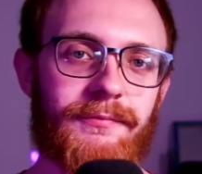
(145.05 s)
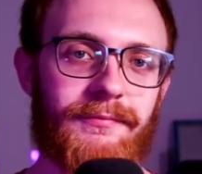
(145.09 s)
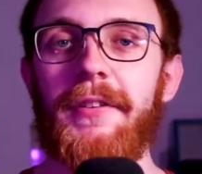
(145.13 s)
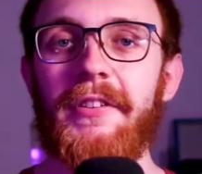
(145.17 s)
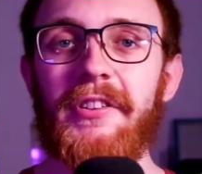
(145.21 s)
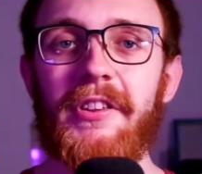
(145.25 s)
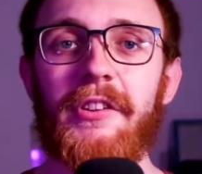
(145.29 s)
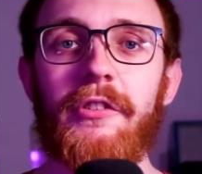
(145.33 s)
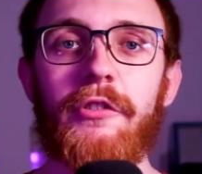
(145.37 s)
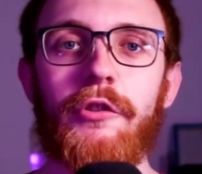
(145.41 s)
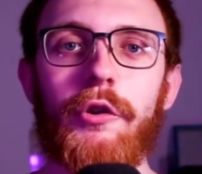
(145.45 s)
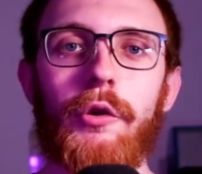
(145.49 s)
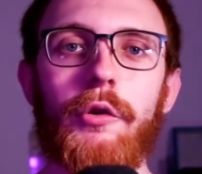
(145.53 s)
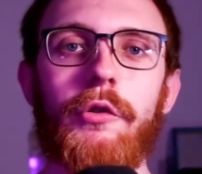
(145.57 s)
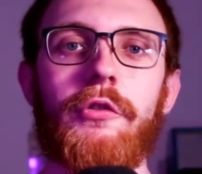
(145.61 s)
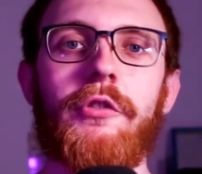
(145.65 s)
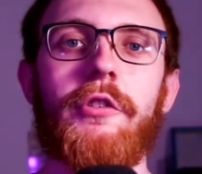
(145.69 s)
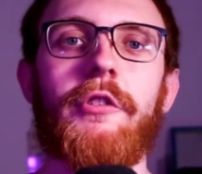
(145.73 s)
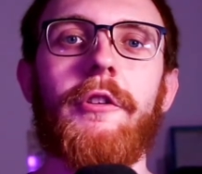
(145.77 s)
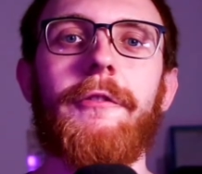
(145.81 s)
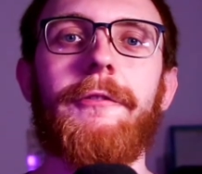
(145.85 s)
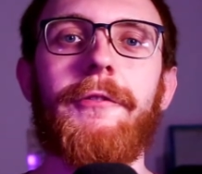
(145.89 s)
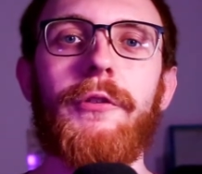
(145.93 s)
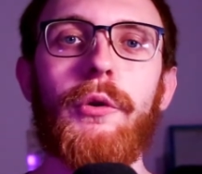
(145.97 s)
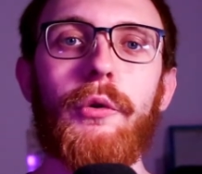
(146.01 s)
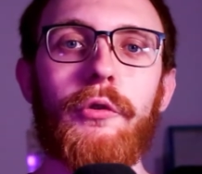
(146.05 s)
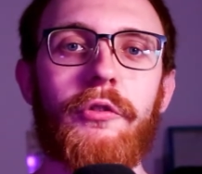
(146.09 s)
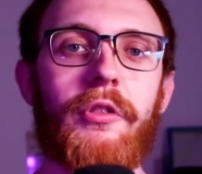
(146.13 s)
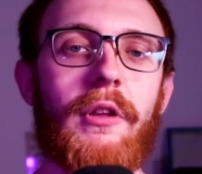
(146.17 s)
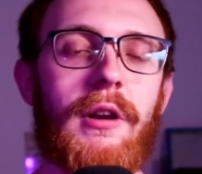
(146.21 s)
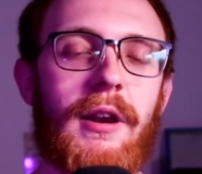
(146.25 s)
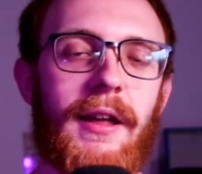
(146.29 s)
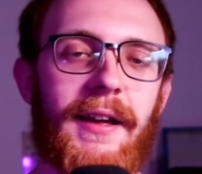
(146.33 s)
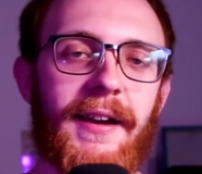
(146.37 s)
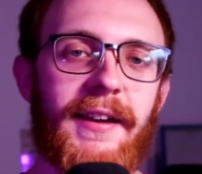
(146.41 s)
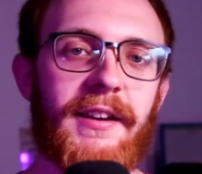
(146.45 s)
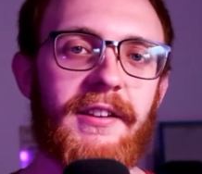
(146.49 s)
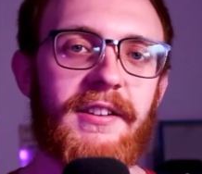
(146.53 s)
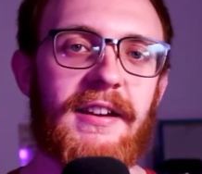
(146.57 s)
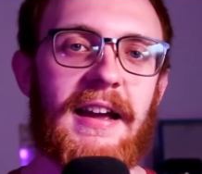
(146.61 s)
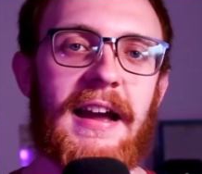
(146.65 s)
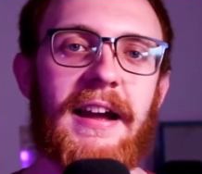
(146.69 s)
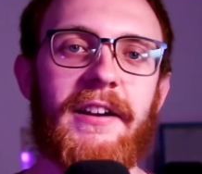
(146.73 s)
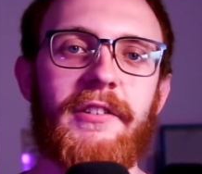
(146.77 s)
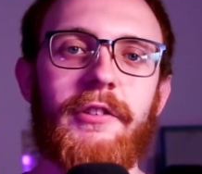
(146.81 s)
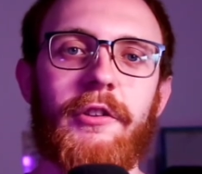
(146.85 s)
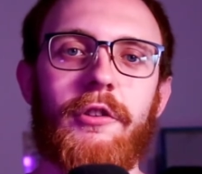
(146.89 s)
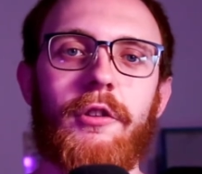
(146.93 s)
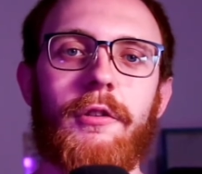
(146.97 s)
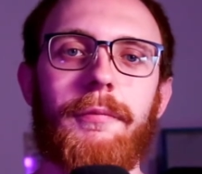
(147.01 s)
This is used to diffuse the light
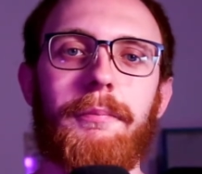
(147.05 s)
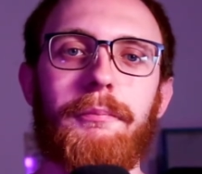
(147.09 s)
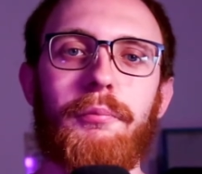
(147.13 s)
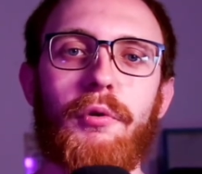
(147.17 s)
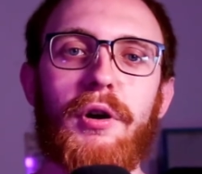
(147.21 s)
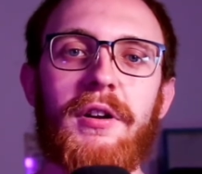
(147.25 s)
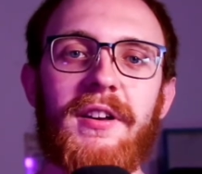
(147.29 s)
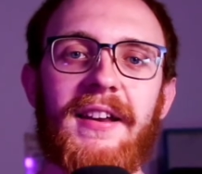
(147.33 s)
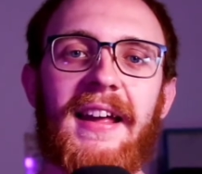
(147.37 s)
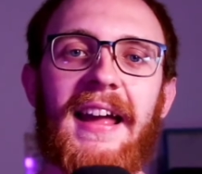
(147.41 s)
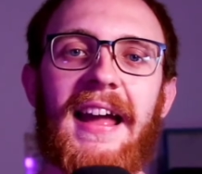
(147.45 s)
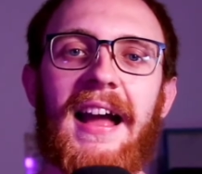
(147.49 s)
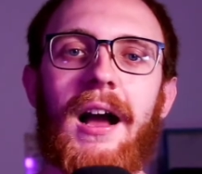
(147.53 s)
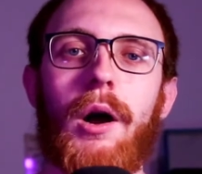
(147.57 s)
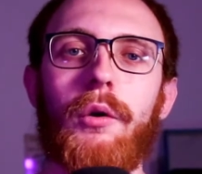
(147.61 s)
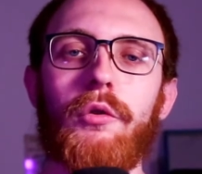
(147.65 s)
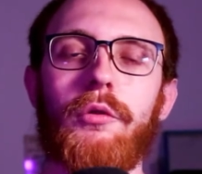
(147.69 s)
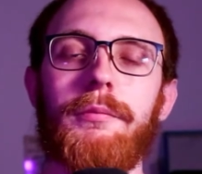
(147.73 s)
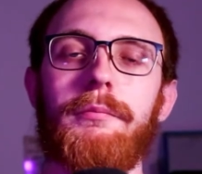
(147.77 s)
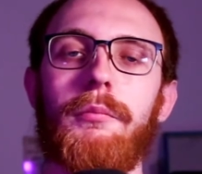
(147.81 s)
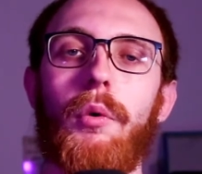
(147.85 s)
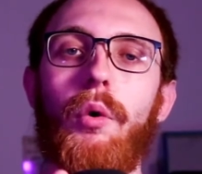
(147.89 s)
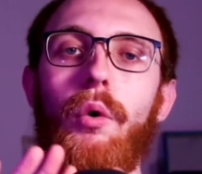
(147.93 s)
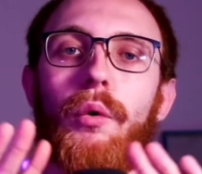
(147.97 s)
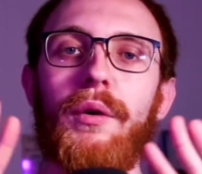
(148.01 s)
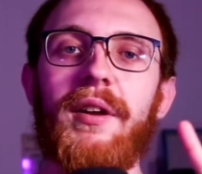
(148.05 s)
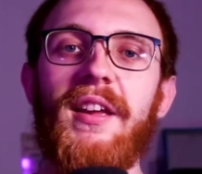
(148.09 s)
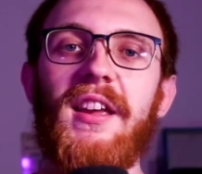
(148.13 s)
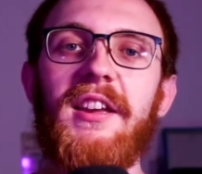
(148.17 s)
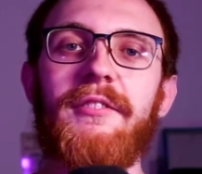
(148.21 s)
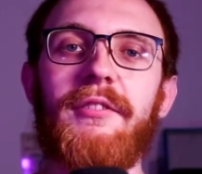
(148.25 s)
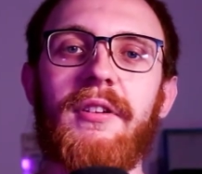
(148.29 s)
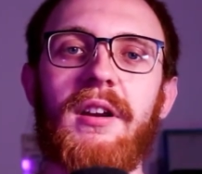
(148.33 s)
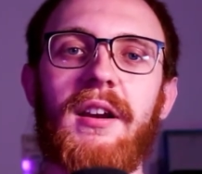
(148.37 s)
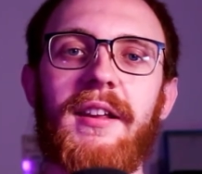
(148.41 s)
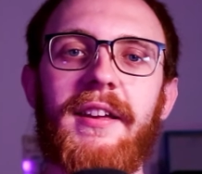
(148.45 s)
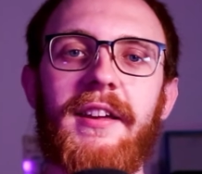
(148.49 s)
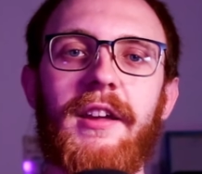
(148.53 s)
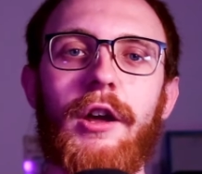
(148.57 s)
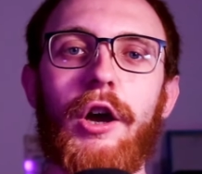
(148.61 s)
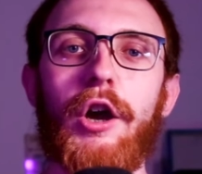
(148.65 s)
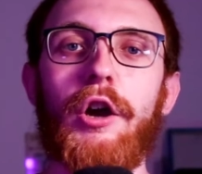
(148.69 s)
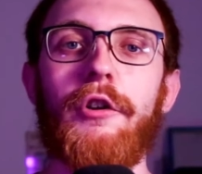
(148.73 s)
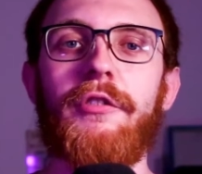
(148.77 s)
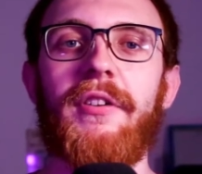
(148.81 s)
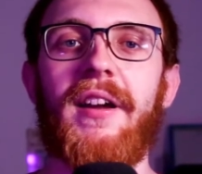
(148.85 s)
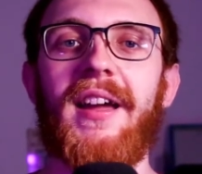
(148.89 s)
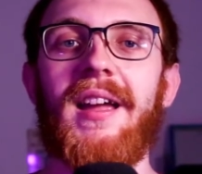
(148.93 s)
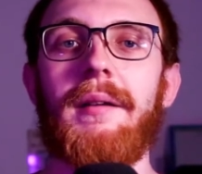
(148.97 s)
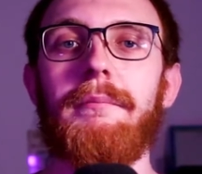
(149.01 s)
and to spread it out more evenly
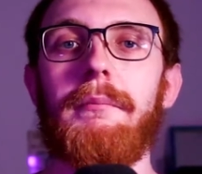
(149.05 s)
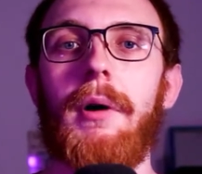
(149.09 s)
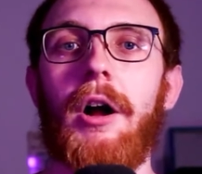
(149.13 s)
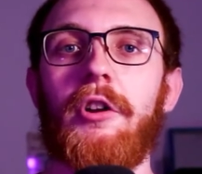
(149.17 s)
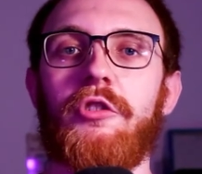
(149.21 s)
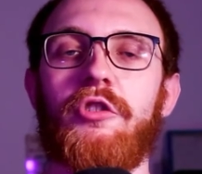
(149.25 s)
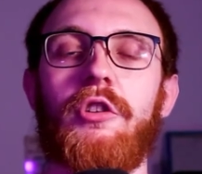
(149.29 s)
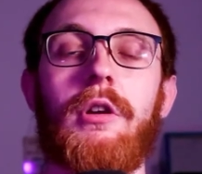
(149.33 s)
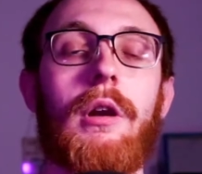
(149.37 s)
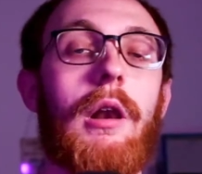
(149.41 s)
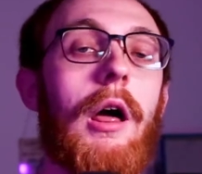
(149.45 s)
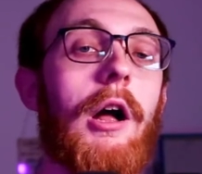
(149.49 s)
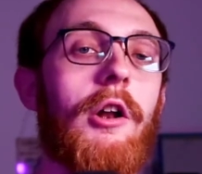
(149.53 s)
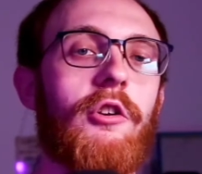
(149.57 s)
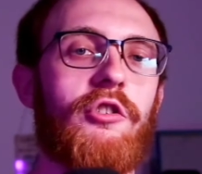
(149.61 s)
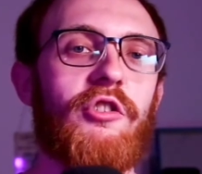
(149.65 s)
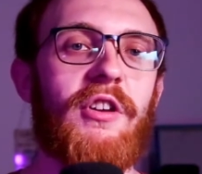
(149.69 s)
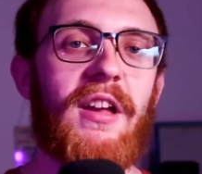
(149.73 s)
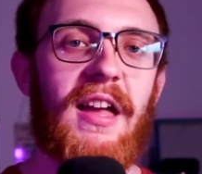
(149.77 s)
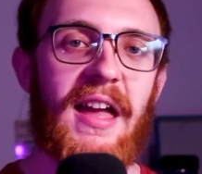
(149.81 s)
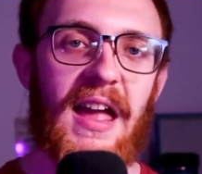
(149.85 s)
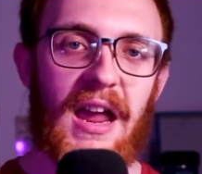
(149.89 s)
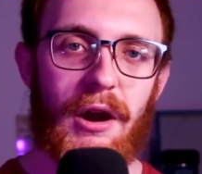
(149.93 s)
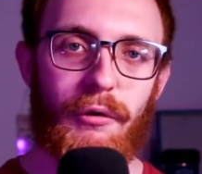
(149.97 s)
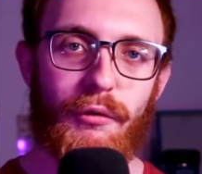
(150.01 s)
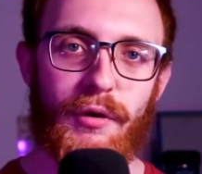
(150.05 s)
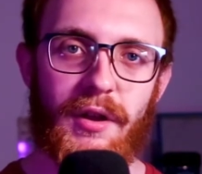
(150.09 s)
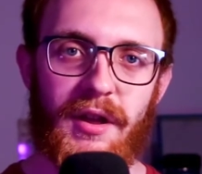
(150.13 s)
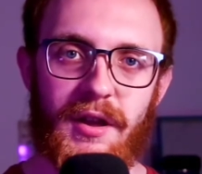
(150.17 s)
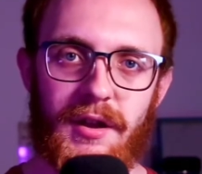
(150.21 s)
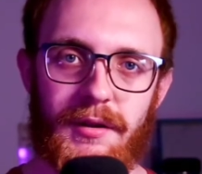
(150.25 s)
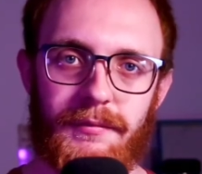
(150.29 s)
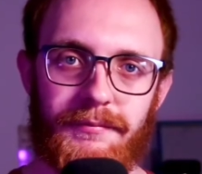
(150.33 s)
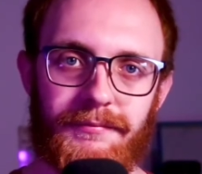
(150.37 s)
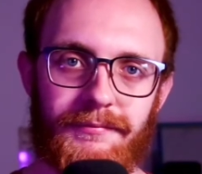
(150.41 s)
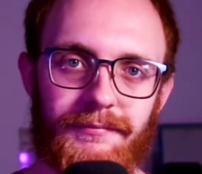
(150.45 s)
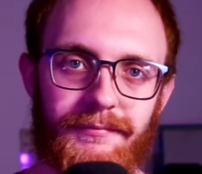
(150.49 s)
over a much larger area.